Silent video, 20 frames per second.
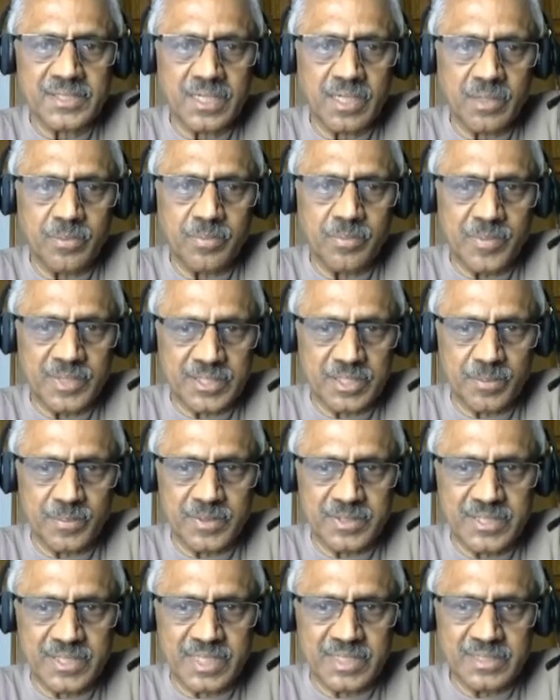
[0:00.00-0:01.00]
of measurable
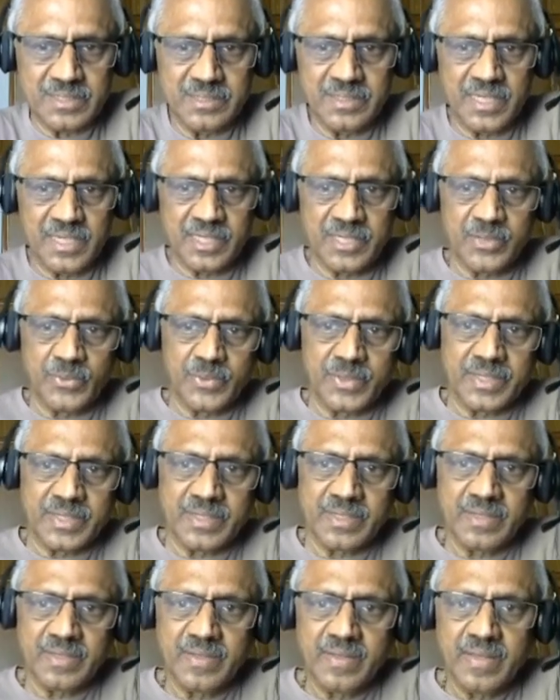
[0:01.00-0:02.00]
sets, their union
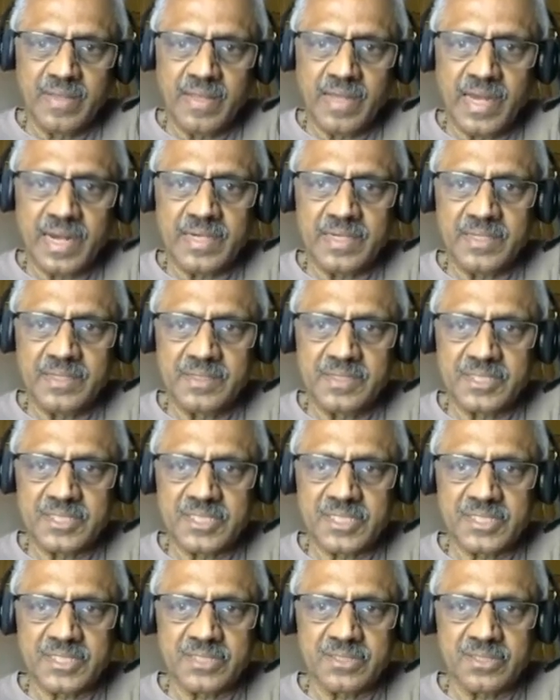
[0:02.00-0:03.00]
and the
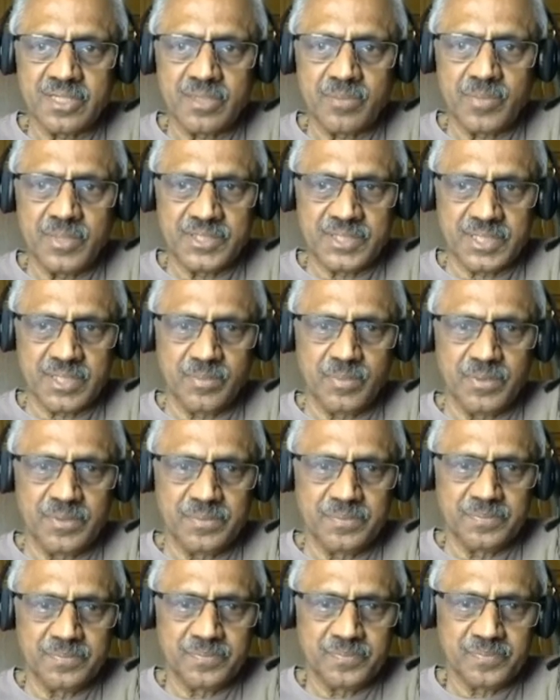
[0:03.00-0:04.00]
intersections are measurable.
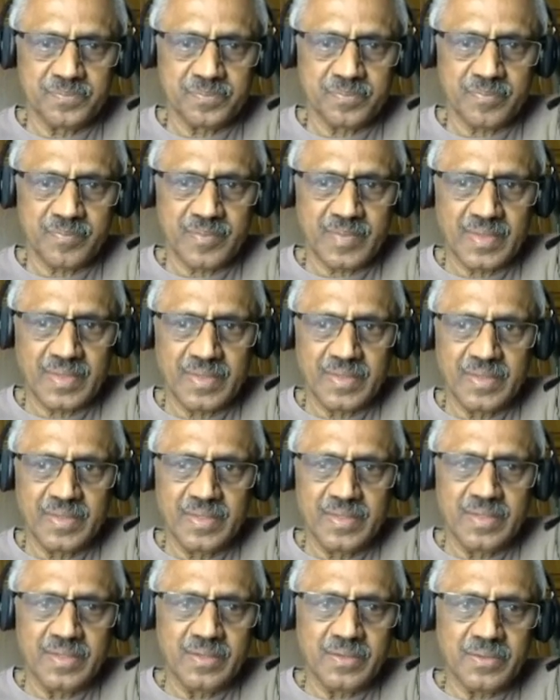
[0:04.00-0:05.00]

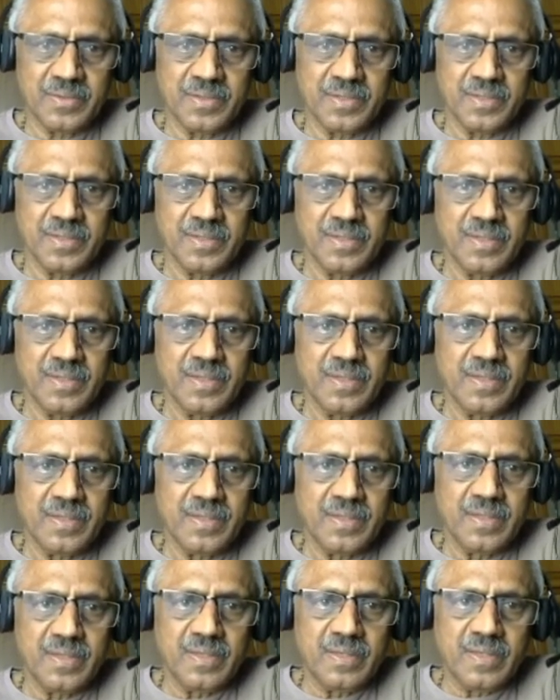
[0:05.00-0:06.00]
Okay.
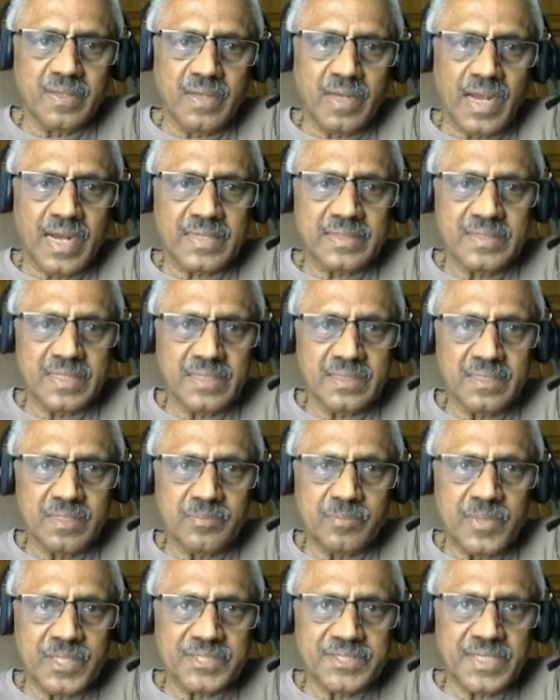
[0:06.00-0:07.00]
And then the
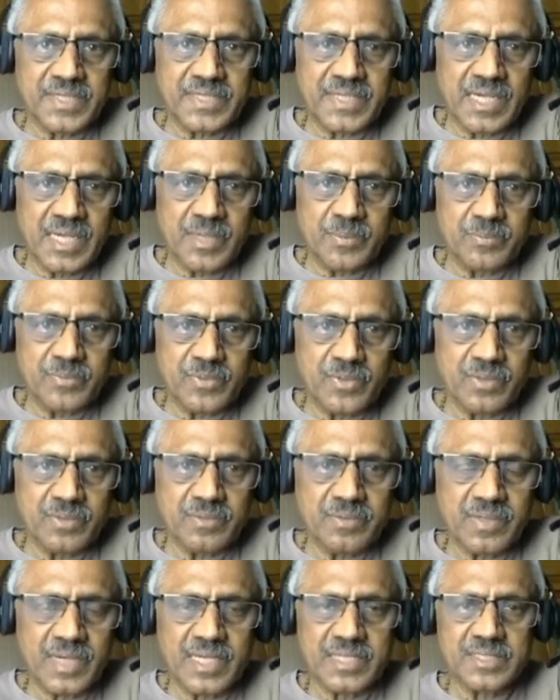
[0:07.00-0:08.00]
measure M
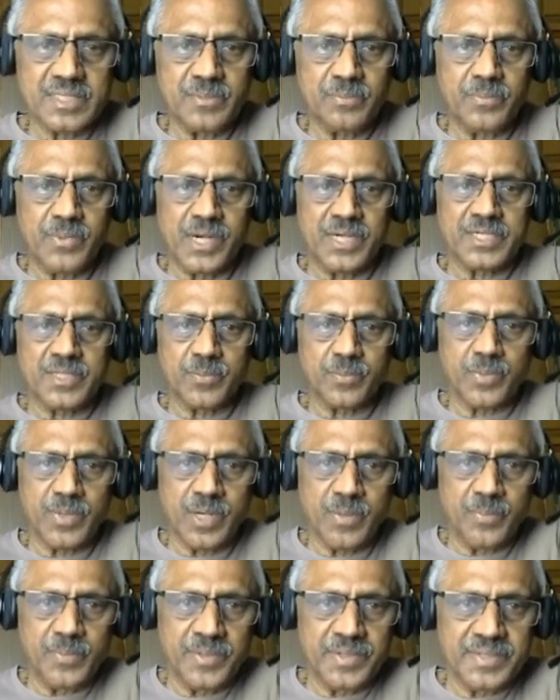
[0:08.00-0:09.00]
has the important
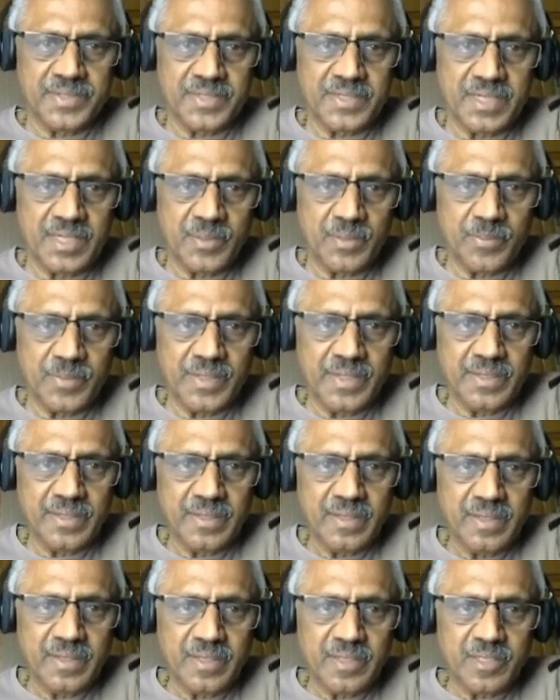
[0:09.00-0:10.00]
property, namely
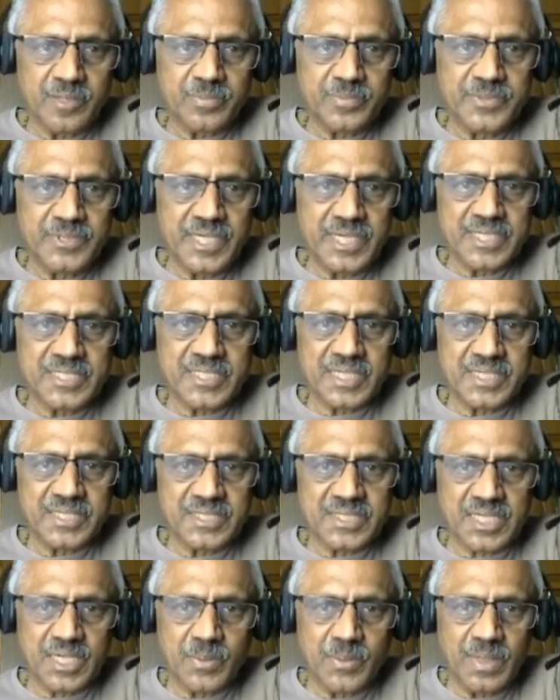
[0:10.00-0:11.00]
if J is an
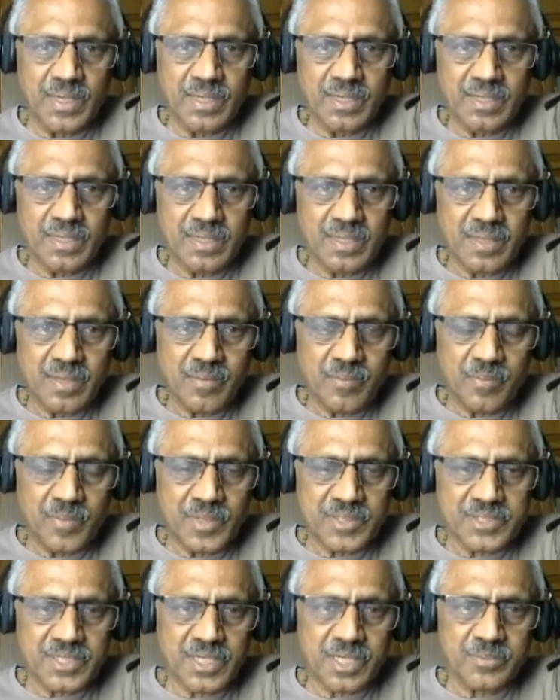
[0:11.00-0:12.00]
interval,
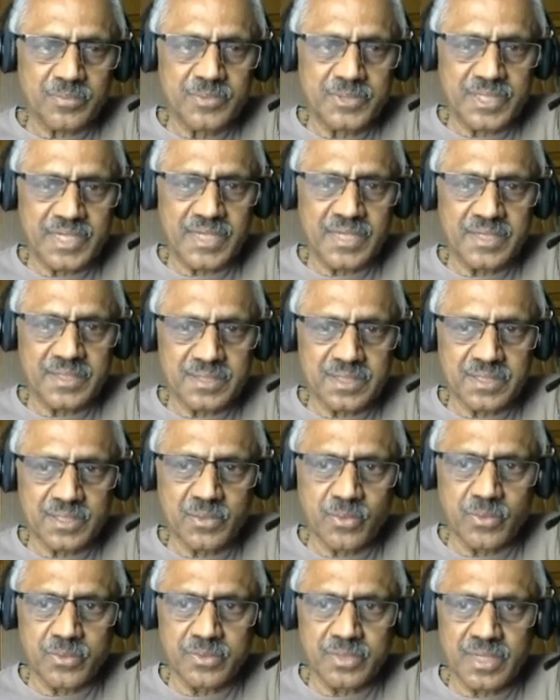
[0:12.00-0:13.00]
measure of J is
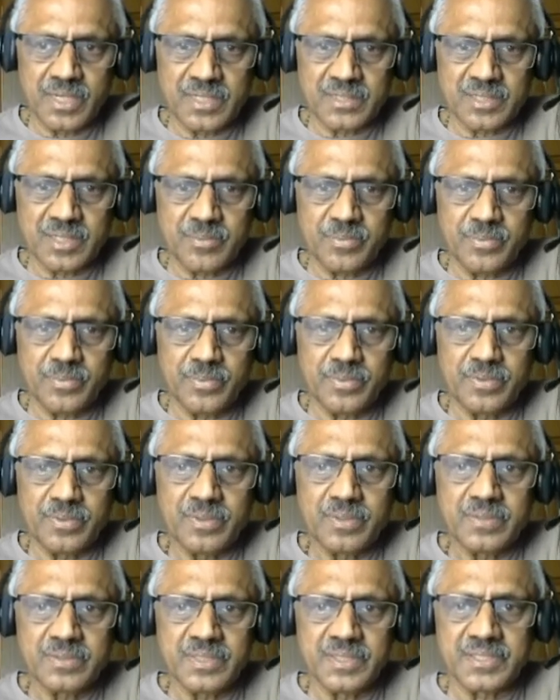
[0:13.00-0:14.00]
equal to length of
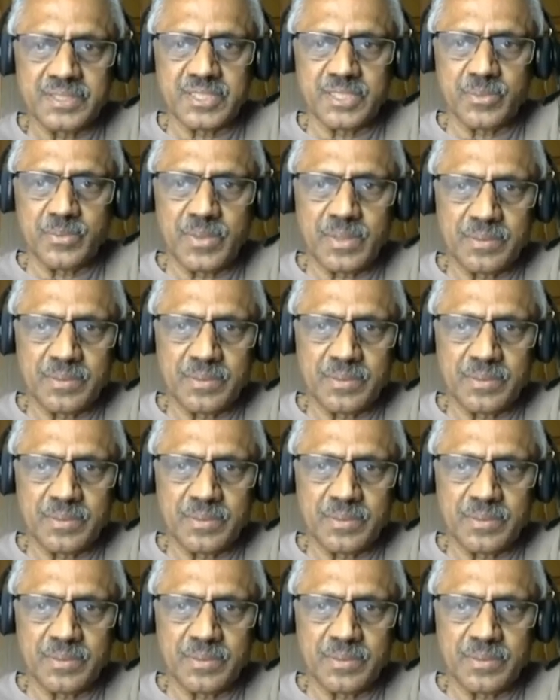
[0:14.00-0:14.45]
the interval.